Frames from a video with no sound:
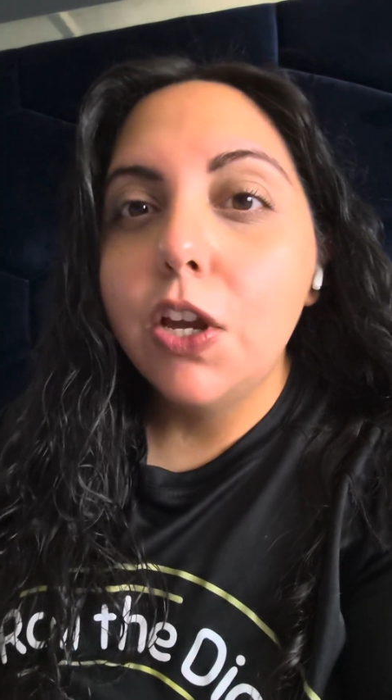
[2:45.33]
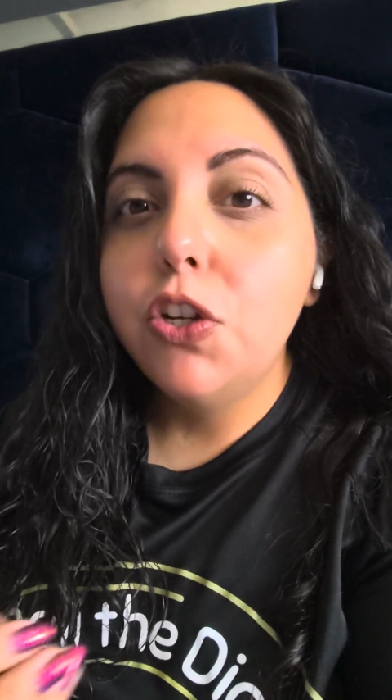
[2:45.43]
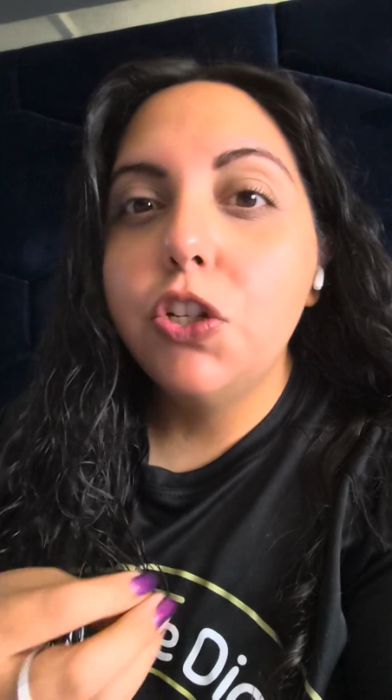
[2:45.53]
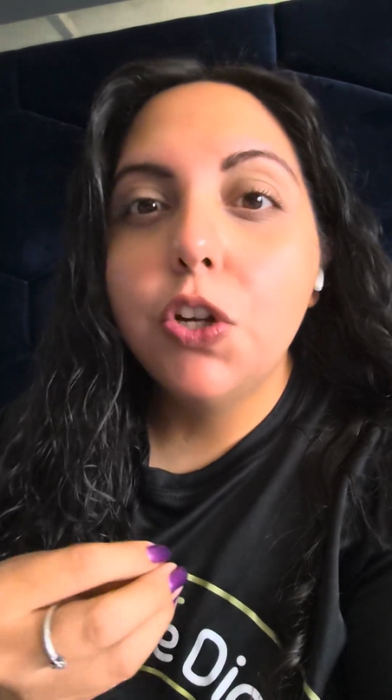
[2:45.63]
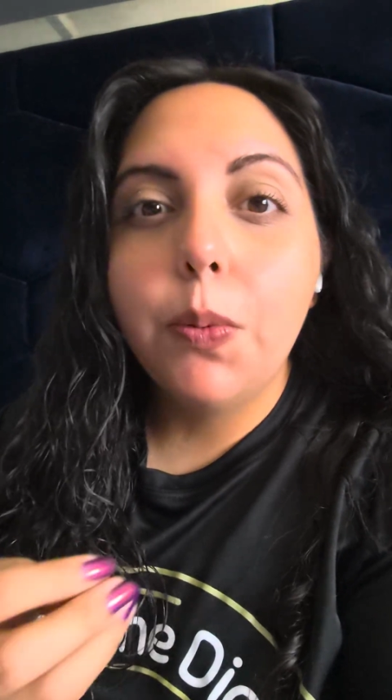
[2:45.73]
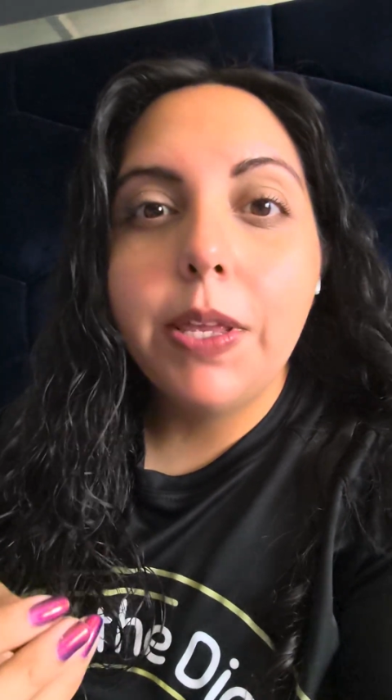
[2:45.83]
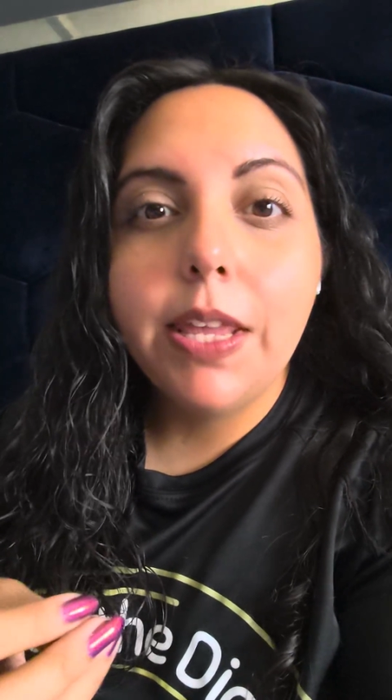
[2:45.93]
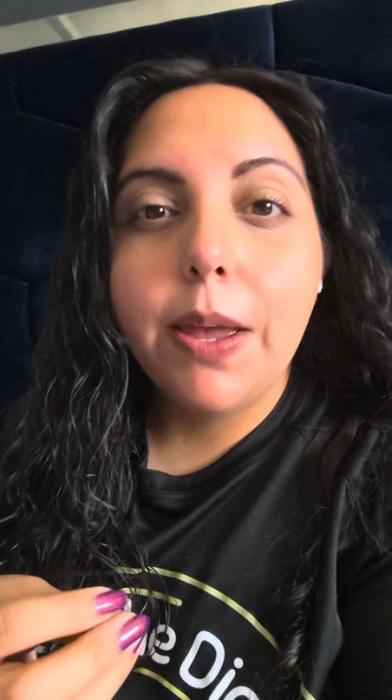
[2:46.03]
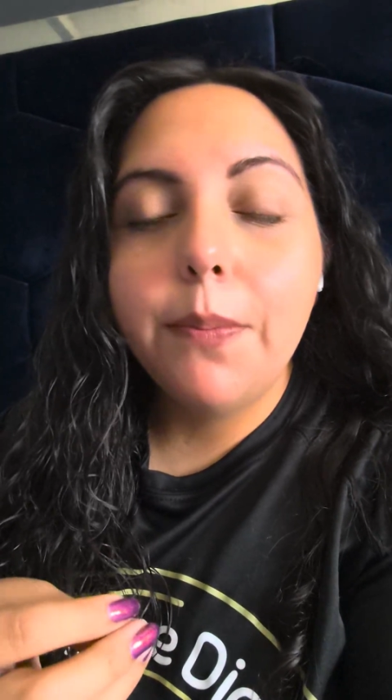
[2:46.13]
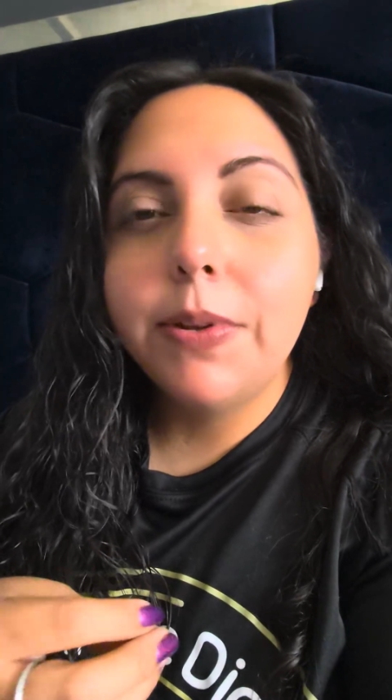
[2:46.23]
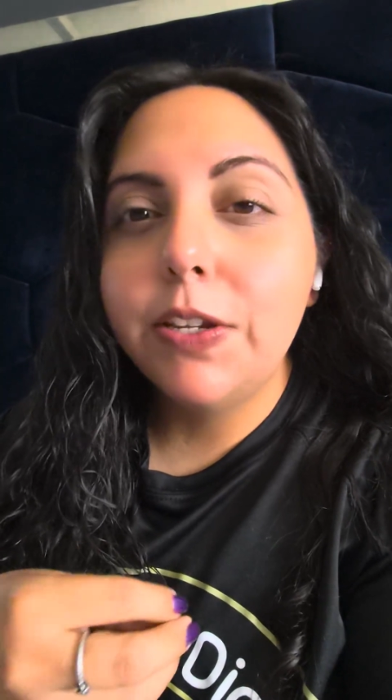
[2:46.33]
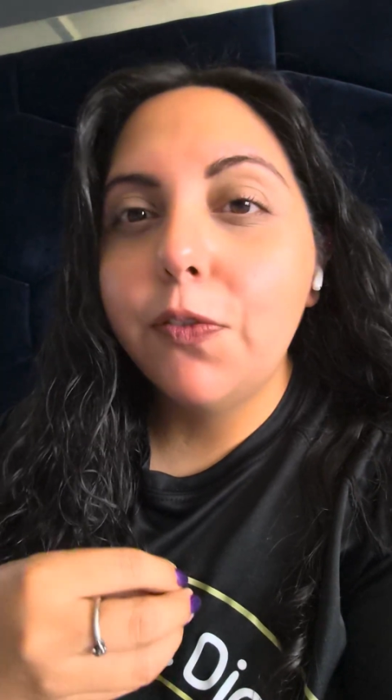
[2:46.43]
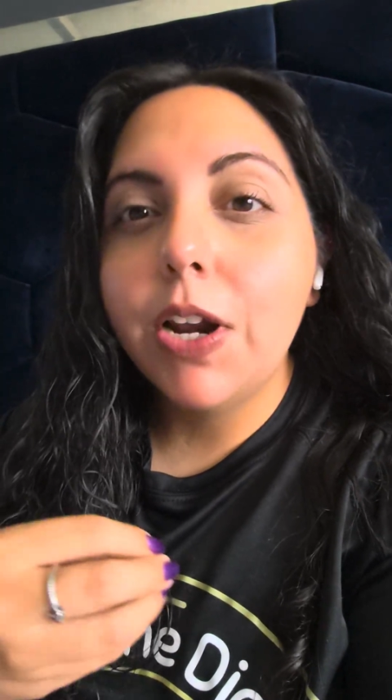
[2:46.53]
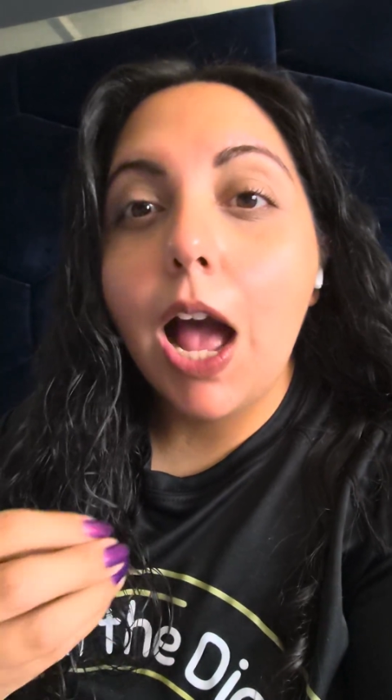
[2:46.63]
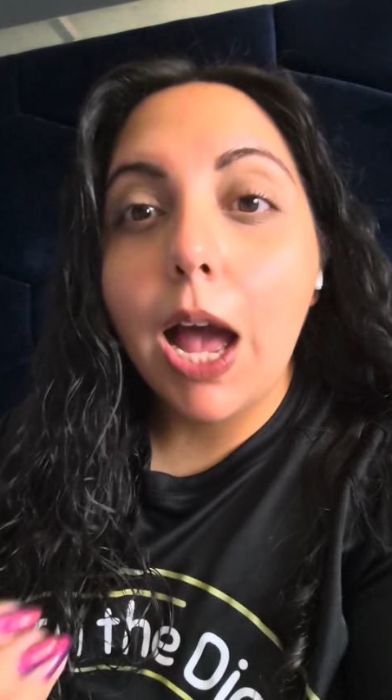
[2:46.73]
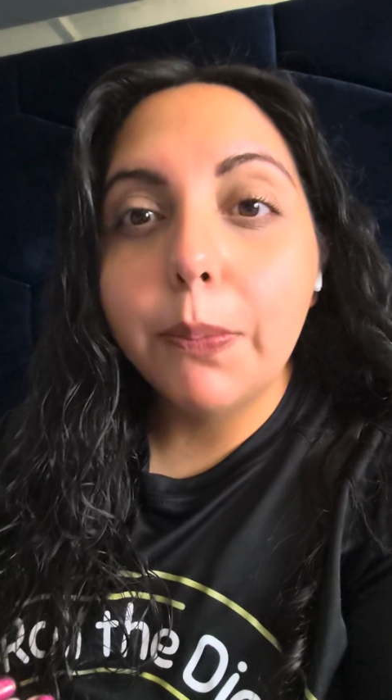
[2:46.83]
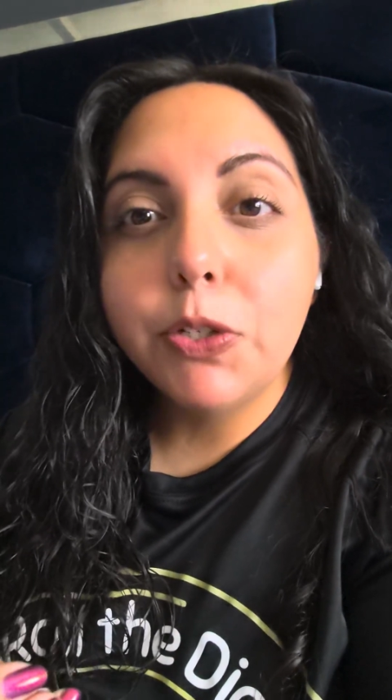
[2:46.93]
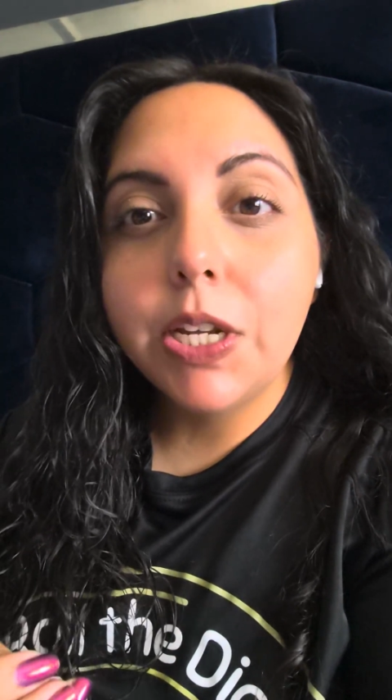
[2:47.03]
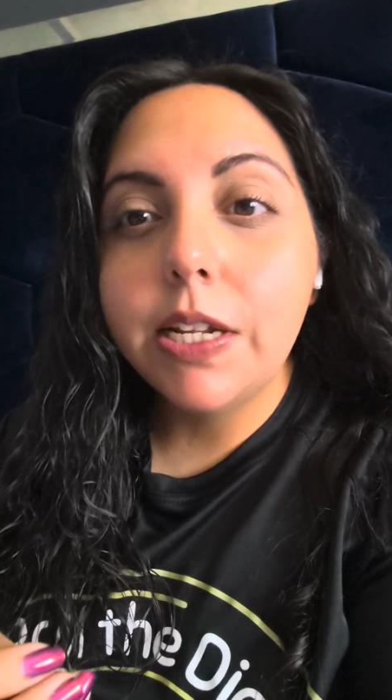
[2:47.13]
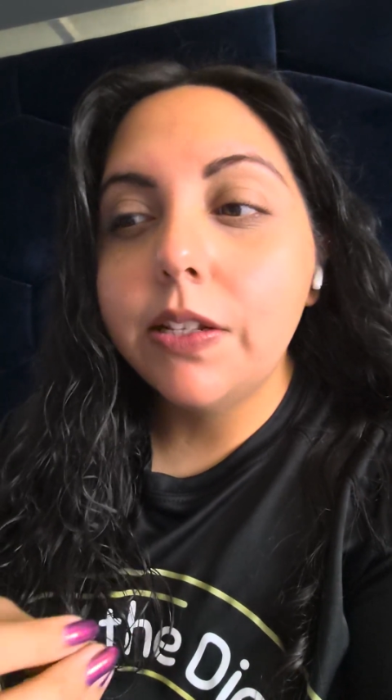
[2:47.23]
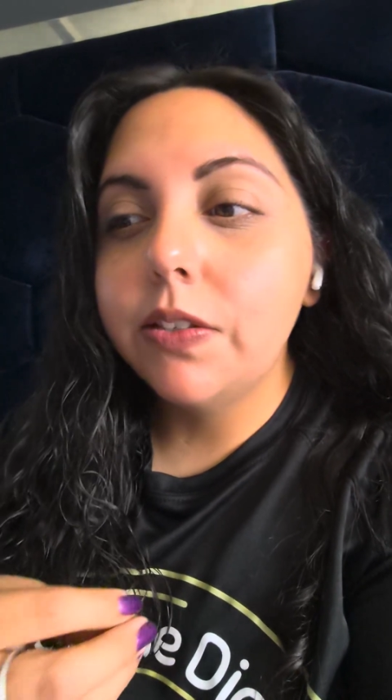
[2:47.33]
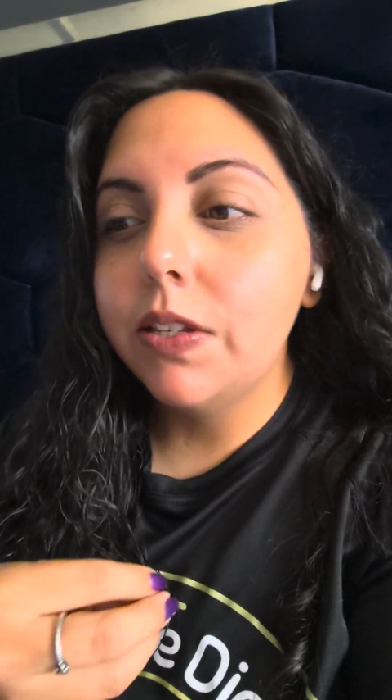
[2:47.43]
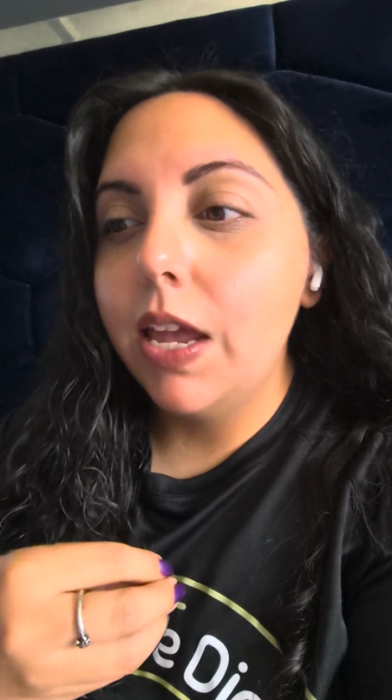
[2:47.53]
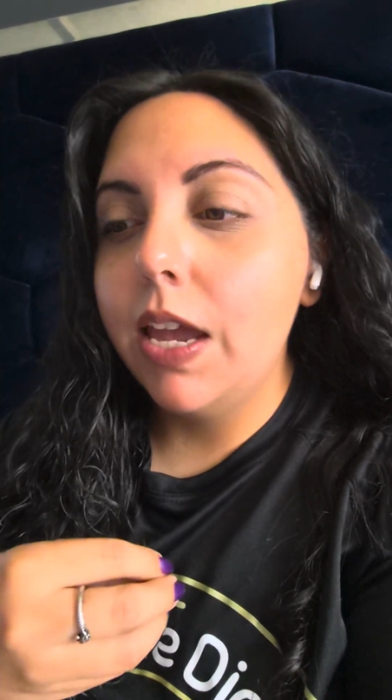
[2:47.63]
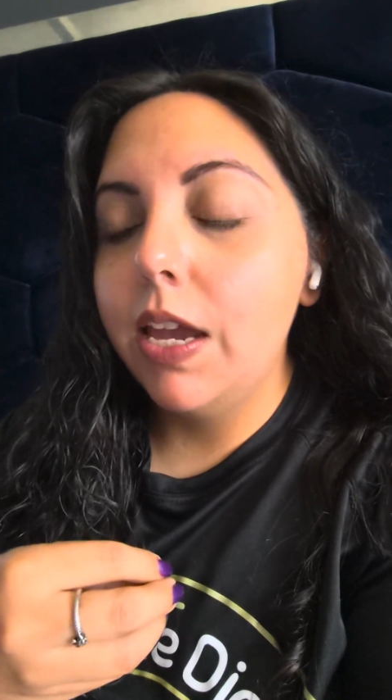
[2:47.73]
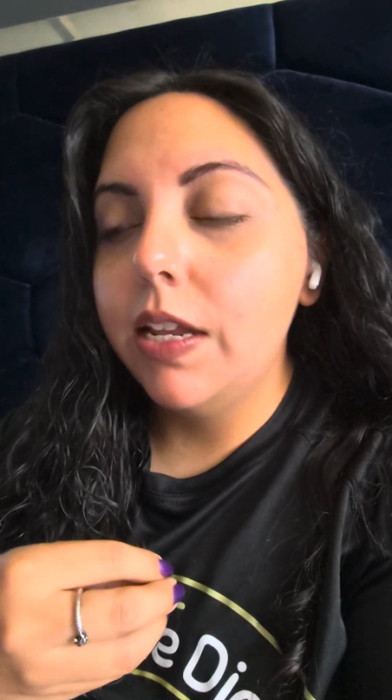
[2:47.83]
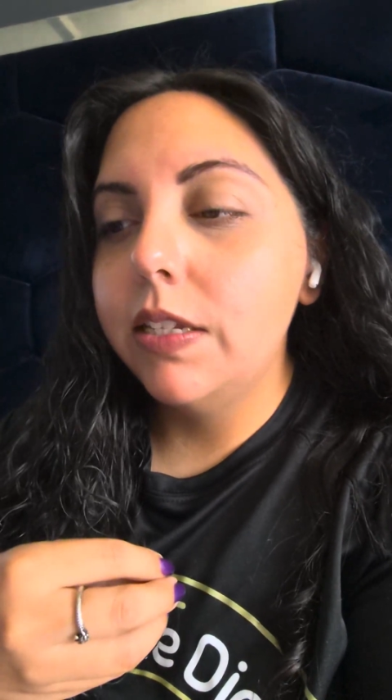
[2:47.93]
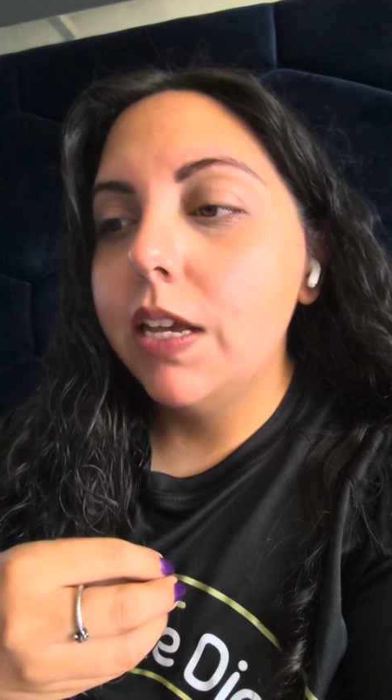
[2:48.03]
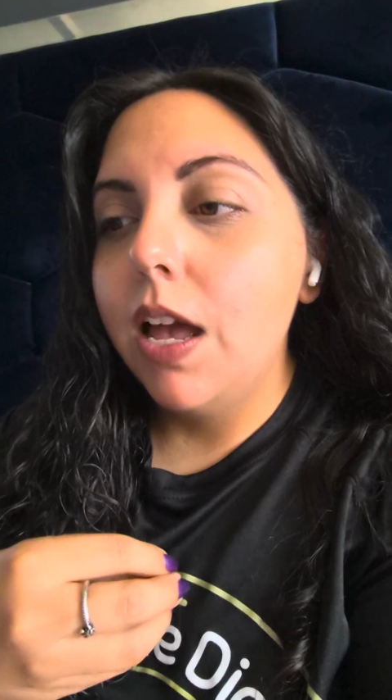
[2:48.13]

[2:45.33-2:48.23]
showing them different options and